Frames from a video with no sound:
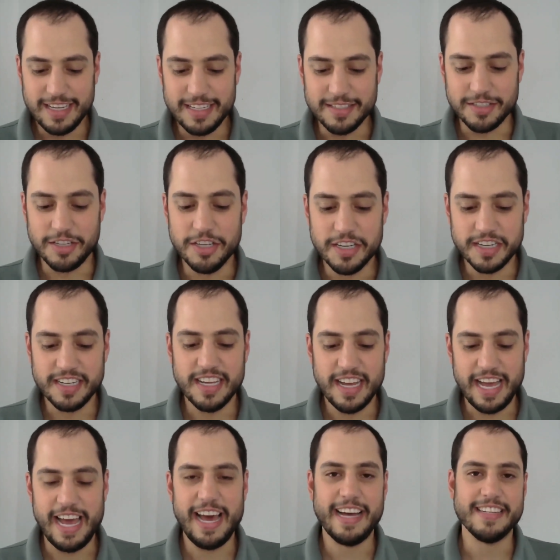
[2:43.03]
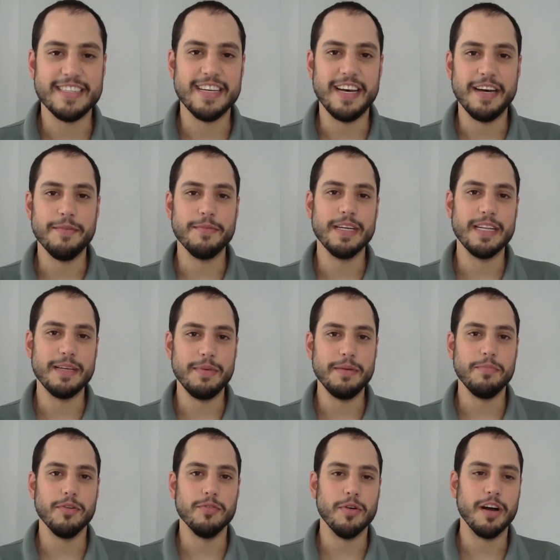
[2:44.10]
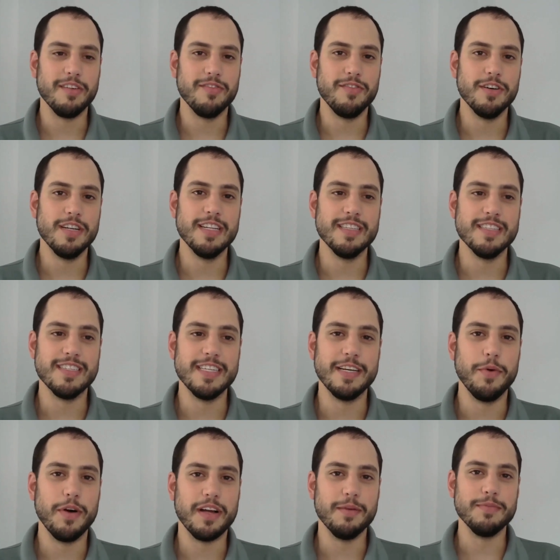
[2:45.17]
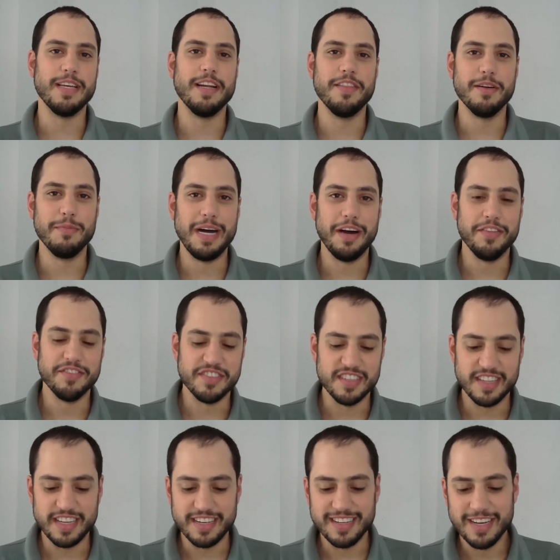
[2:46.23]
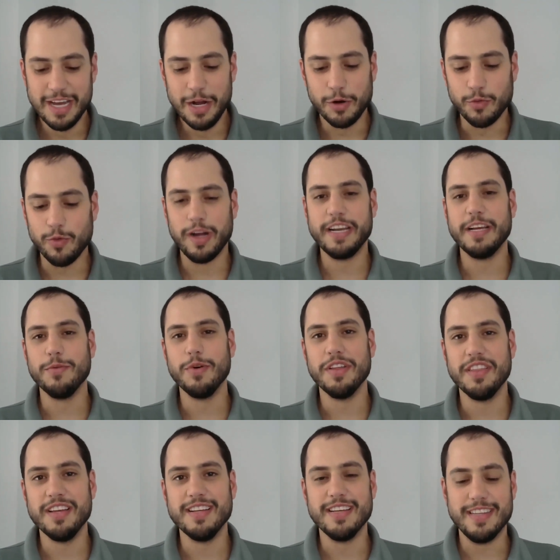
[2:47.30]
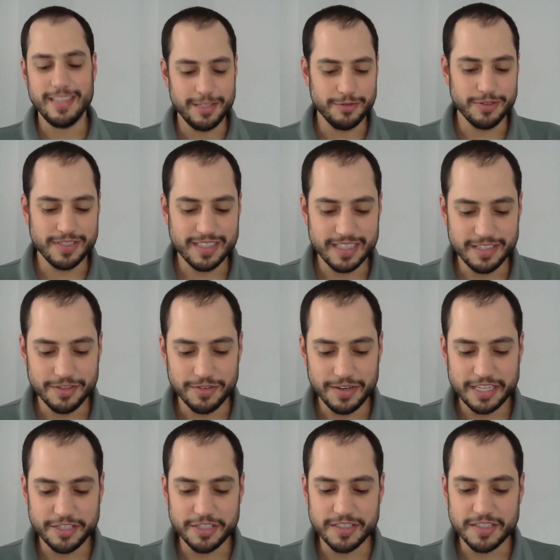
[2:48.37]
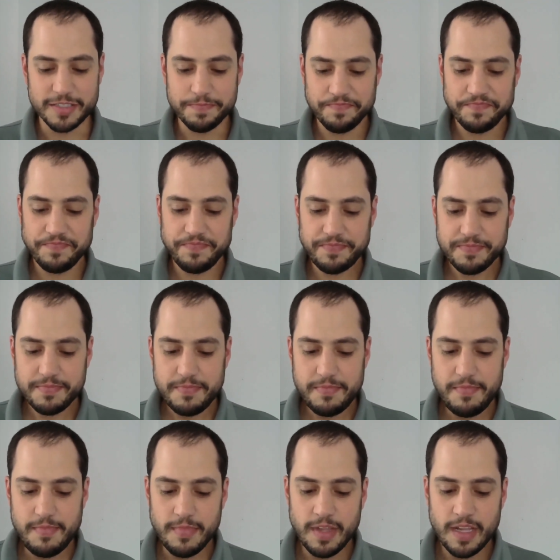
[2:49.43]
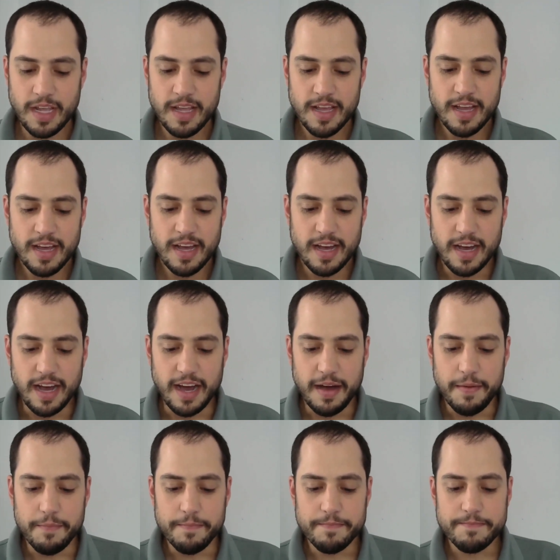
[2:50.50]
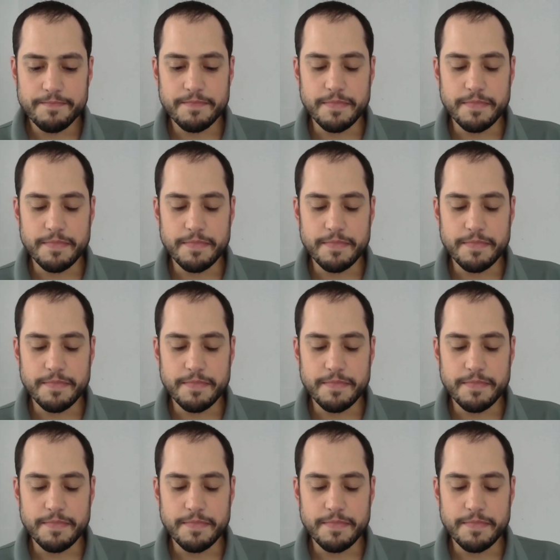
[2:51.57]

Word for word: he's good at um, getting people wrong-footed and seeing what comes out of their mouths, and then running with it in interesting directions. Um,